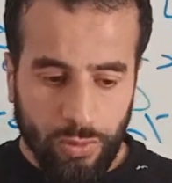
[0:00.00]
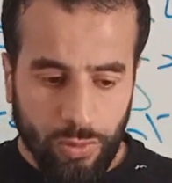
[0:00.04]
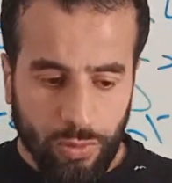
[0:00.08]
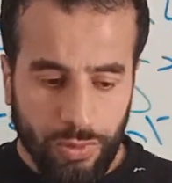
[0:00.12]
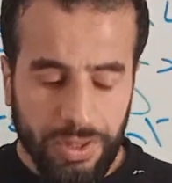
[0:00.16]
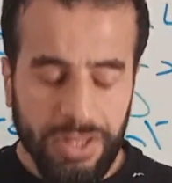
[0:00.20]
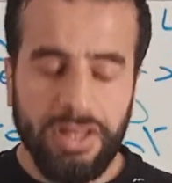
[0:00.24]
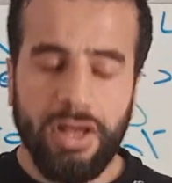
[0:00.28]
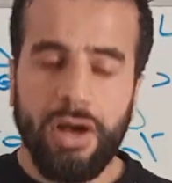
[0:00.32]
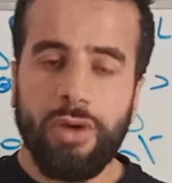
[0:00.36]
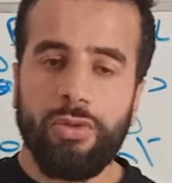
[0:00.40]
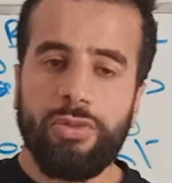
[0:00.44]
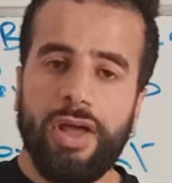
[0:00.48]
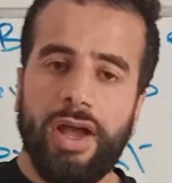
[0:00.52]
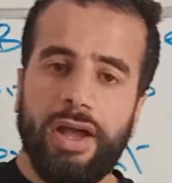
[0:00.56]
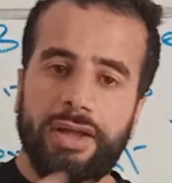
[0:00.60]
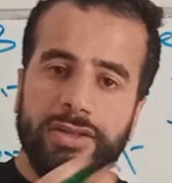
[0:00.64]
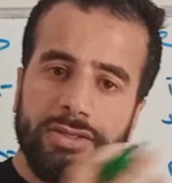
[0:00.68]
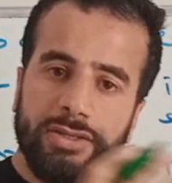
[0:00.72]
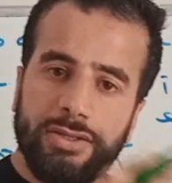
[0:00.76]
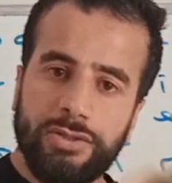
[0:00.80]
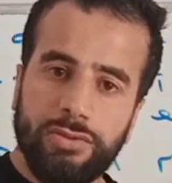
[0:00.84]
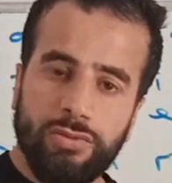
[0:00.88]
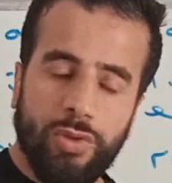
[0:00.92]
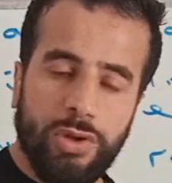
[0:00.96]
We know
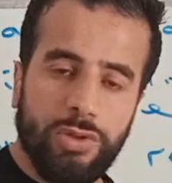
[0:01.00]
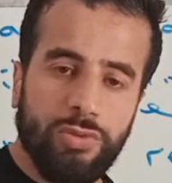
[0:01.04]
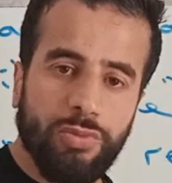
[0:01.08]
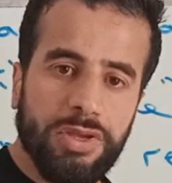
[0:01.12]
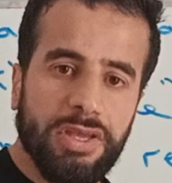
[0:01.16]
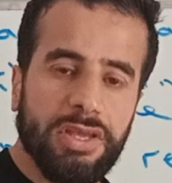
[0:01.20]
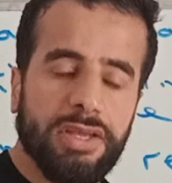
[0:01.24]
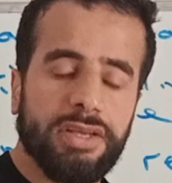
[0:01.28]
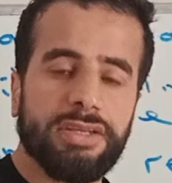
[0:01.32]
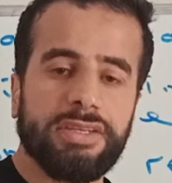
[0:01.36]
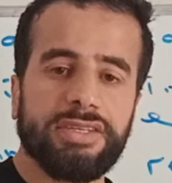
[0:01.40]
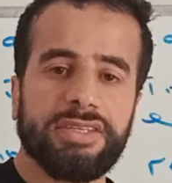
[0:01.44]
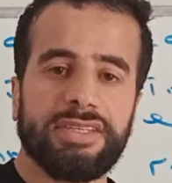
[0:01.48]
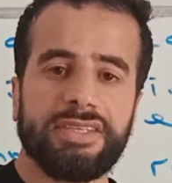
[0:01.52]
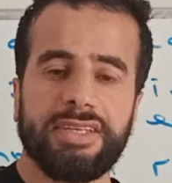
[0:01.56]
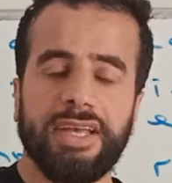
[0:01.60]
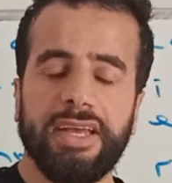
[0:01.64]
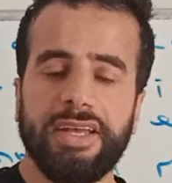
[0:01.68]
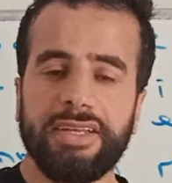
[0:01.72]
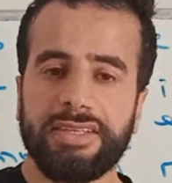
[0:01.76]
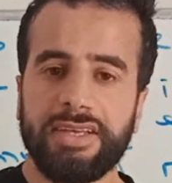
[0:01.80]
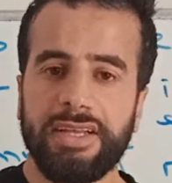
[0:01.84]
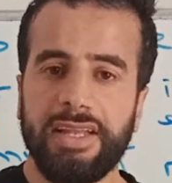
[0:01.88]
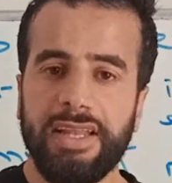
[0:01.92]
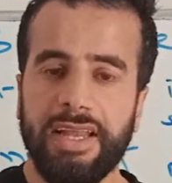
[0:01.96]
that when we
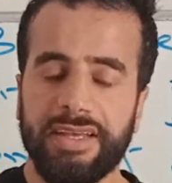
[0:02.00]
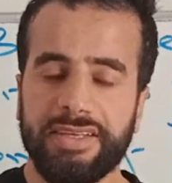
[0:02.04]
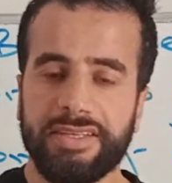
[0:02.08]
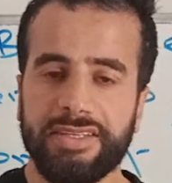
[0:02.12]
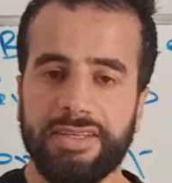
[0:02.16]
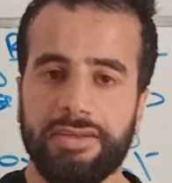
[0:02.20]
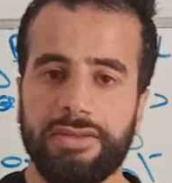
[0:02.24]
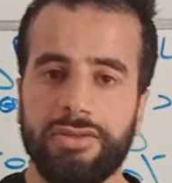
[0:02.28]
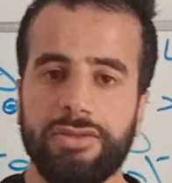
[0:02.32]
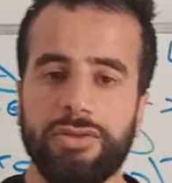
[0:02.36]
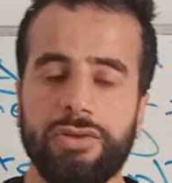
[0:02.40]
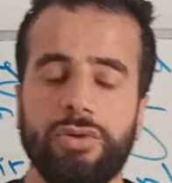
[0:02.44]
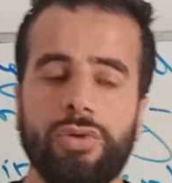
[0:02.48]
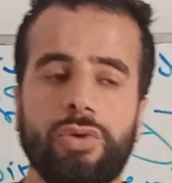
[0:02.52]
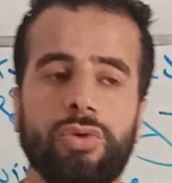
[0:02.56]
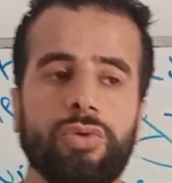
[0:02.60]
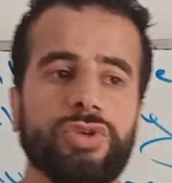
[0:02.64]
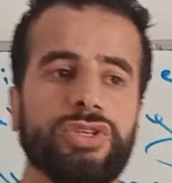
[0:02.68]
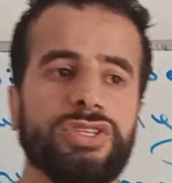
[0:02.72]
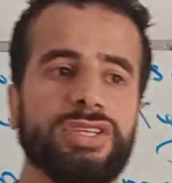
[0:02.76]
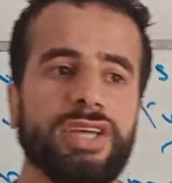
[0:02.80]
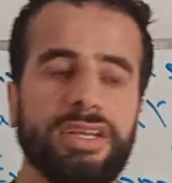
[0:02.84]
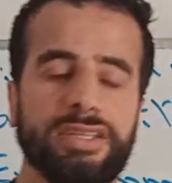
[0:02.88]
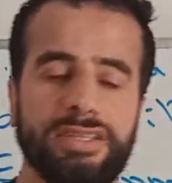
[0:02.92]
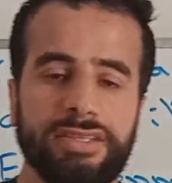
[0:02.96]
set a lesson
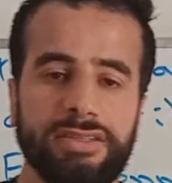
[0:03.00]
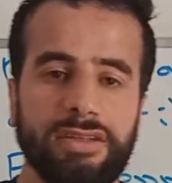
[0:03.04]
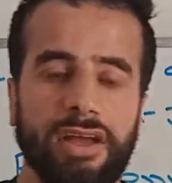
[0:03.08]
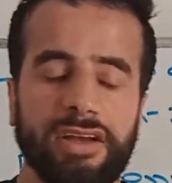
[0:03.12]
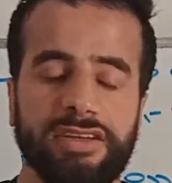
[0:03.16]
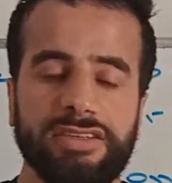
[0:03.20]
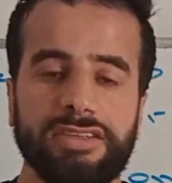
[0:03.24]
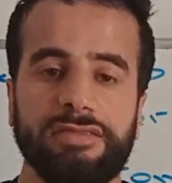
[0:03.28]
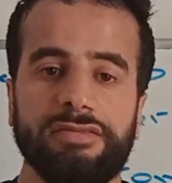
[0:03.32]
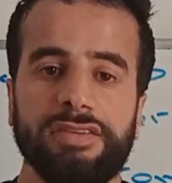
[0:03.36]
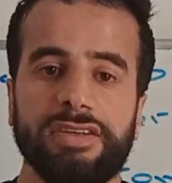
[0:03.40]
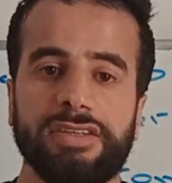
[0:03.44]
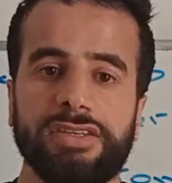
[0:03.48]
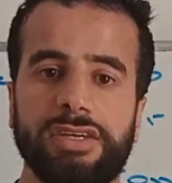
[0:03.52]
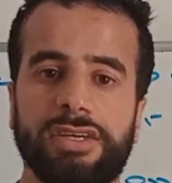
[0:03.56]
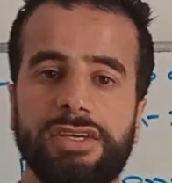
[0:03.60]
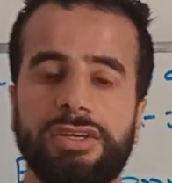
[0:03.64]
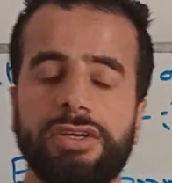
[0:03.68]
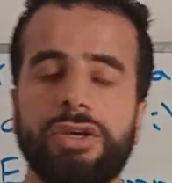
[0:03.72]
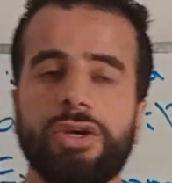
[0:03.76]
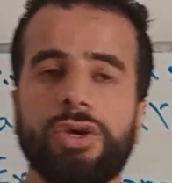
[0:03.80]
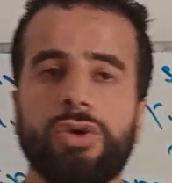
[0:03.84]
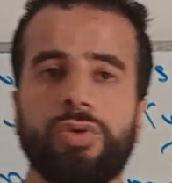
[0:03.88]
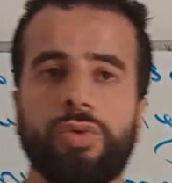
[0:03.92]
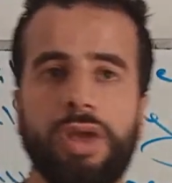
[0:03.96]
or set an
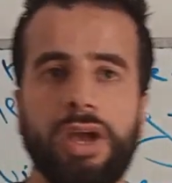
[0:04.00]
activity,